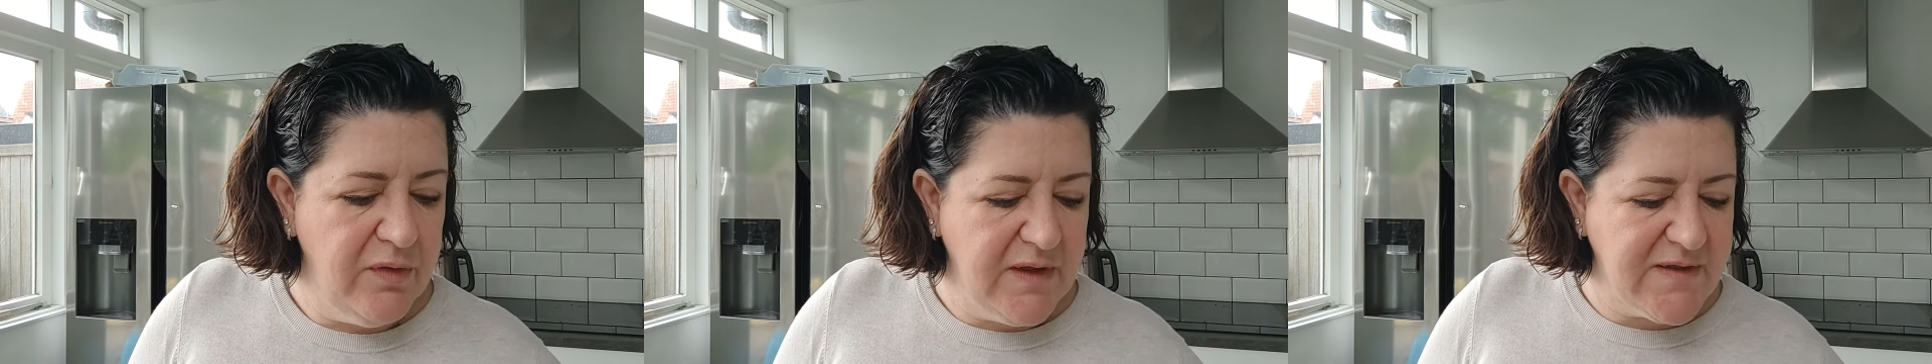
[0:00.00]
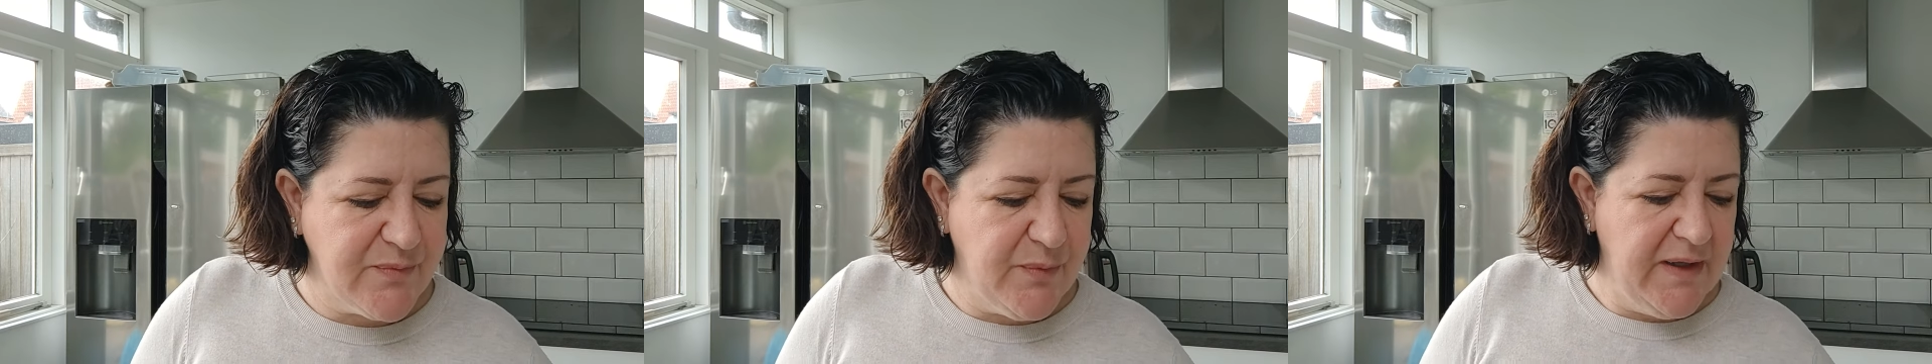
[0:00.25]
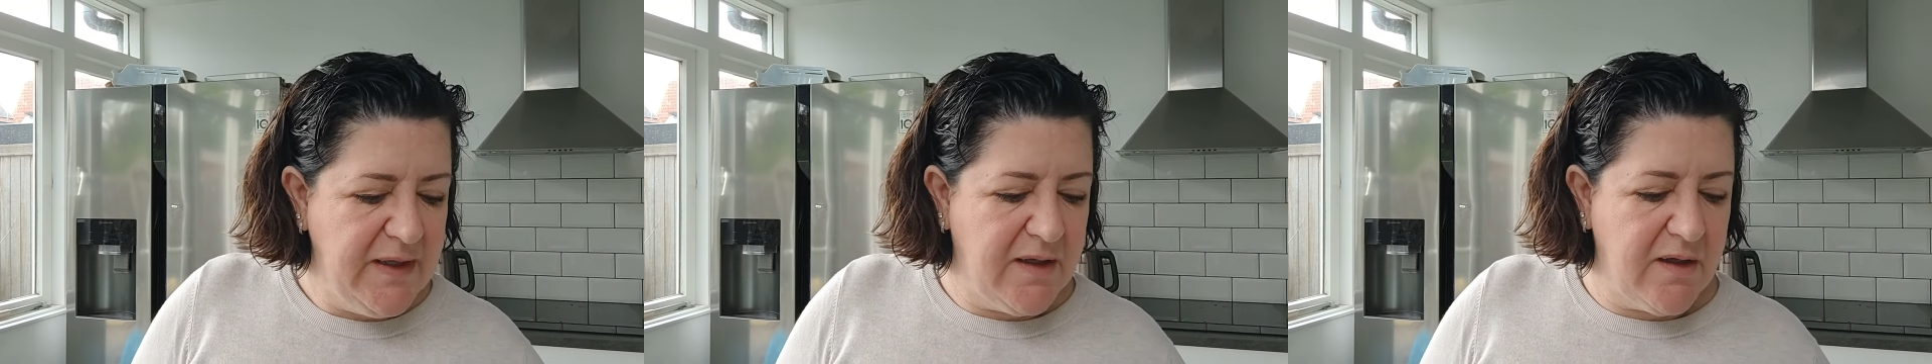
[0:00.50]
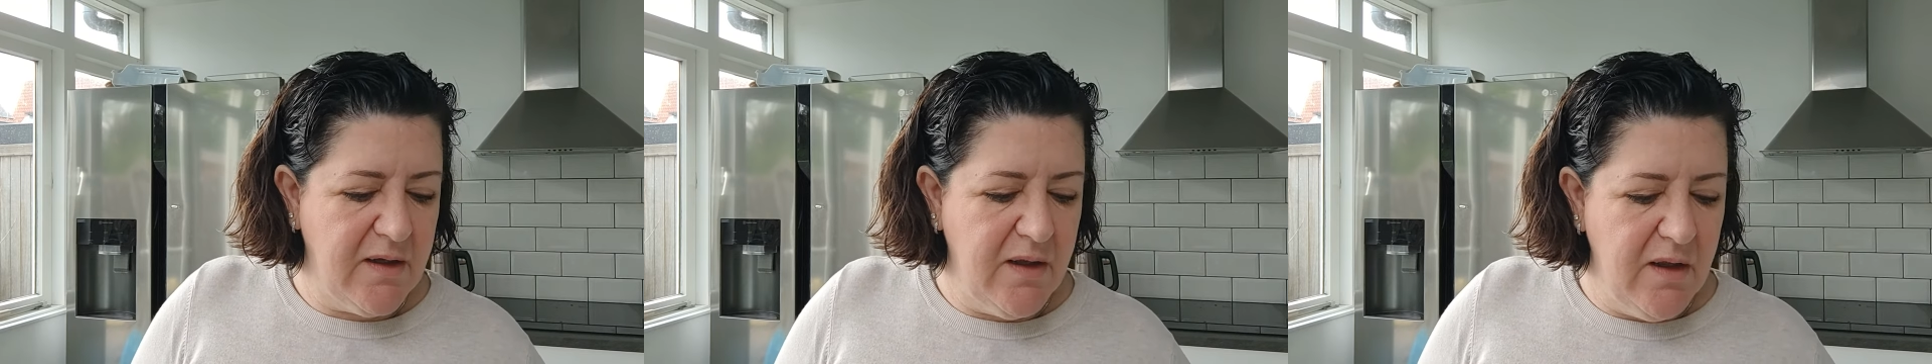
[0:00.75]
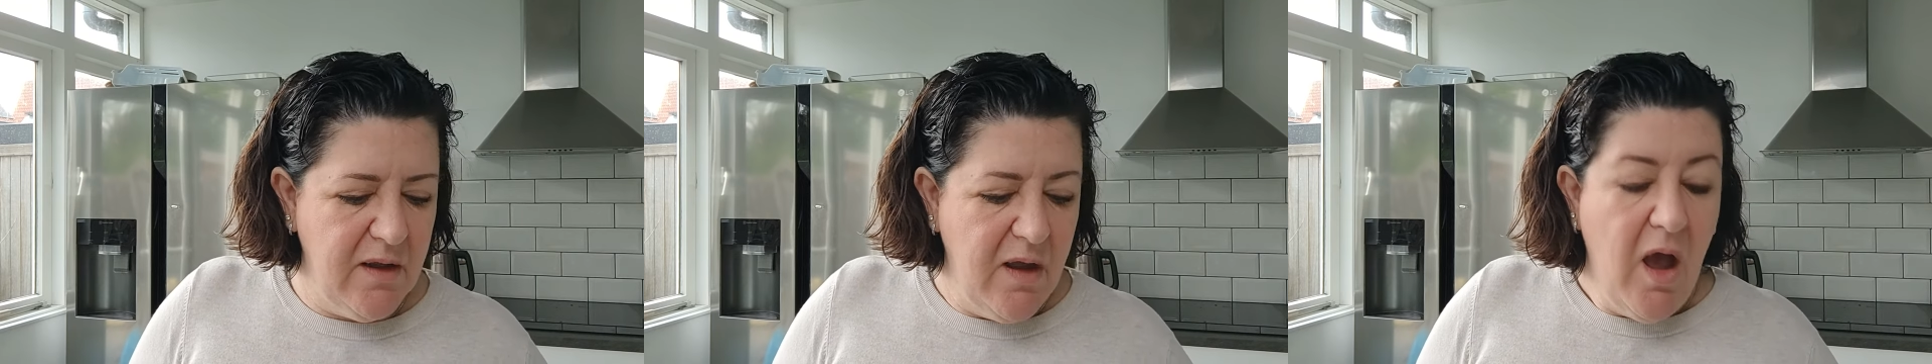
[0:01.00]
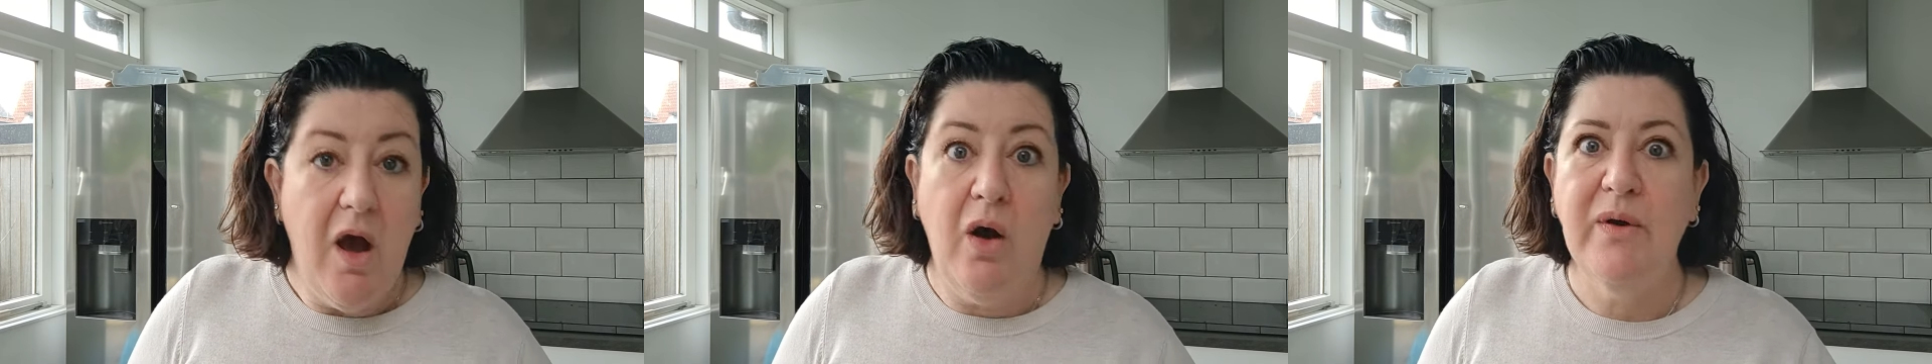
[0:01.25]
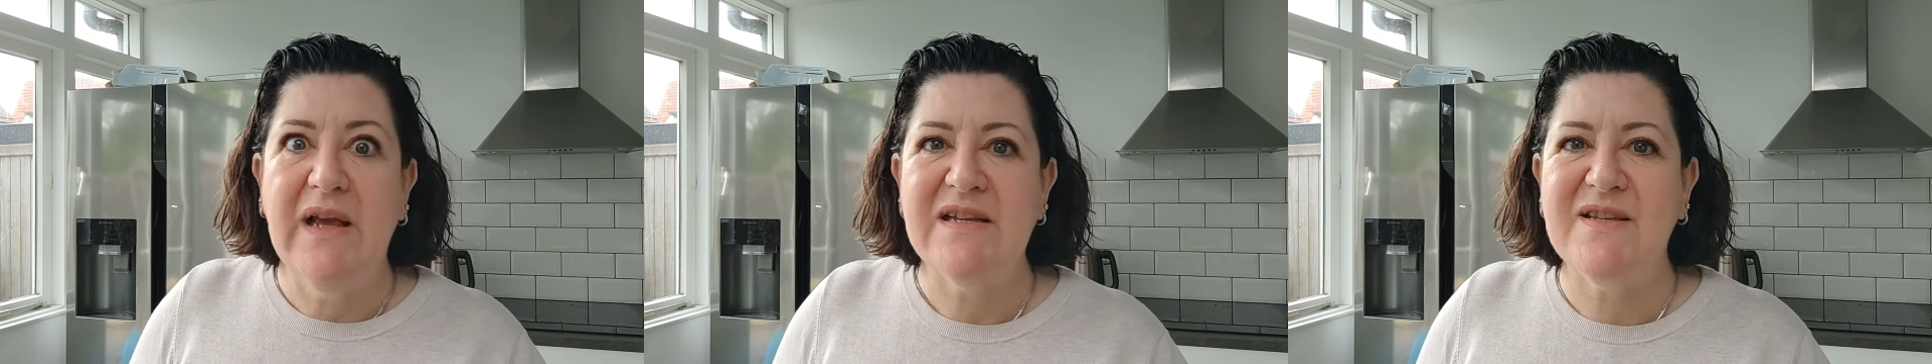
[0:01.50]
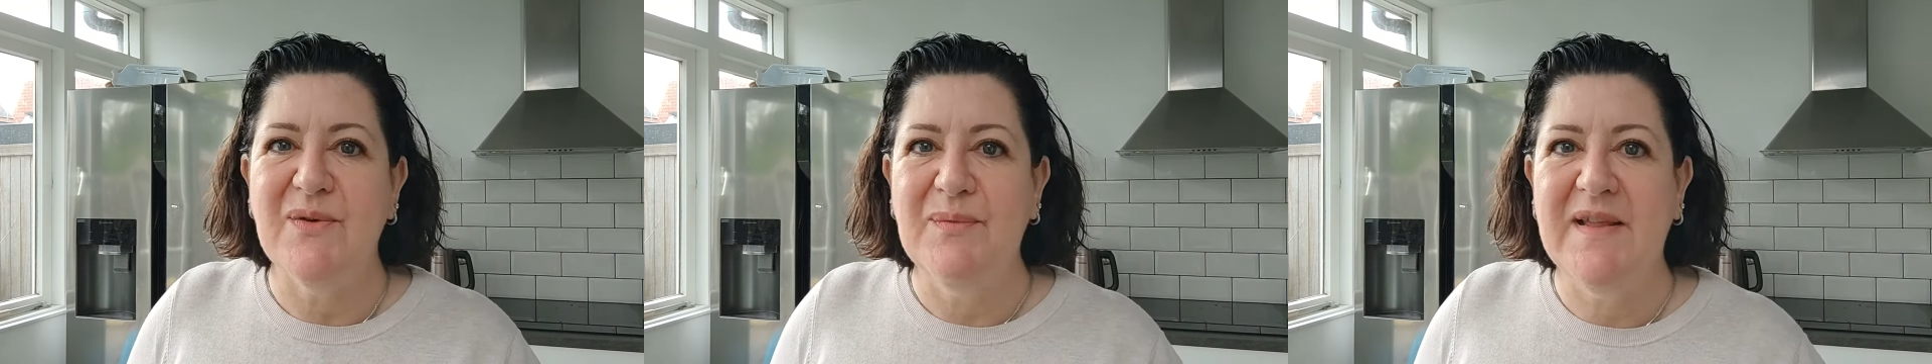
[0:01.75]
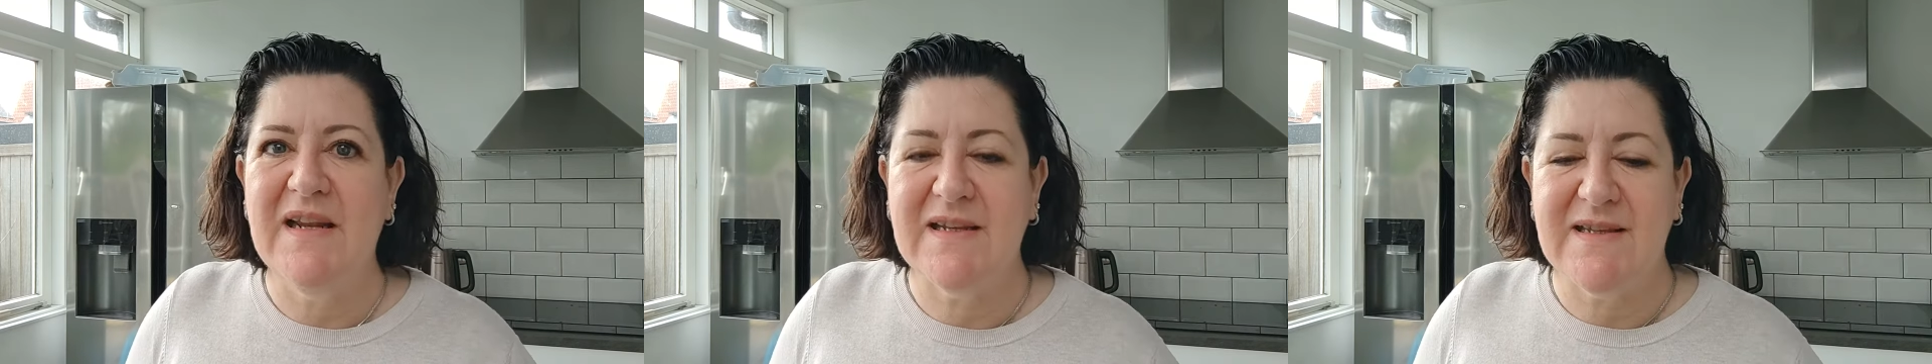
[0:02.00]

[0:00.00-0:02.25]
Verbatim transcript: this week. Oh yes, something